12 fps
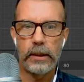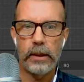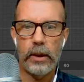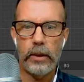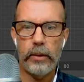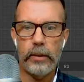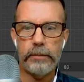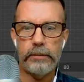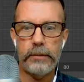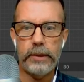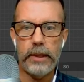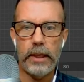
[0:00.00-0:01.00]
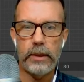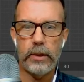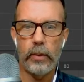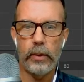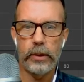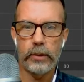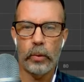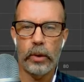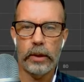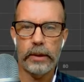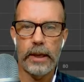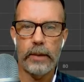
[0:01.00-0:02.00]
Although it doesn't always
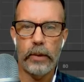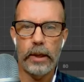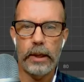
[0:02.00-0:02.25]
work that way.